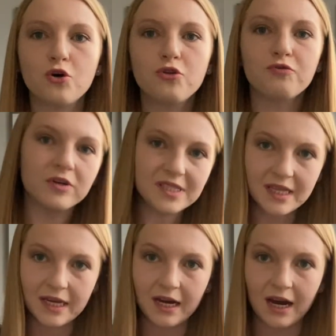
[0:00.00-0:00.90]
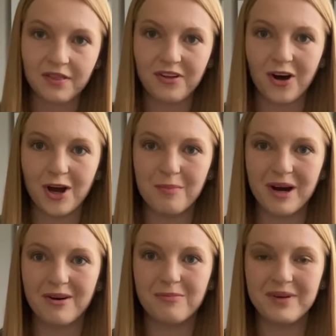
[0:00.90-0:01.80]
the first thing I thought
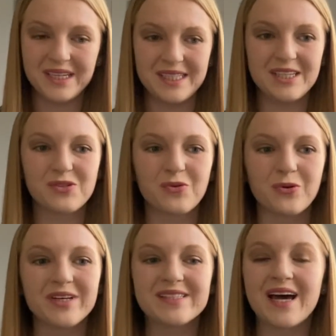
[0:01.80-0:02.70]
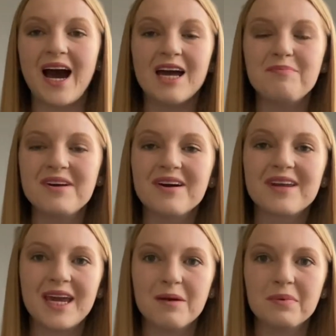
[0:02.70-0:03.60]
about PT school is that I'd be on
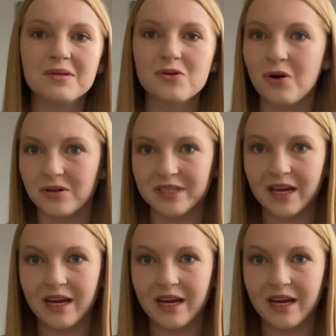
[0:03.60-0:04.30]
campus all day.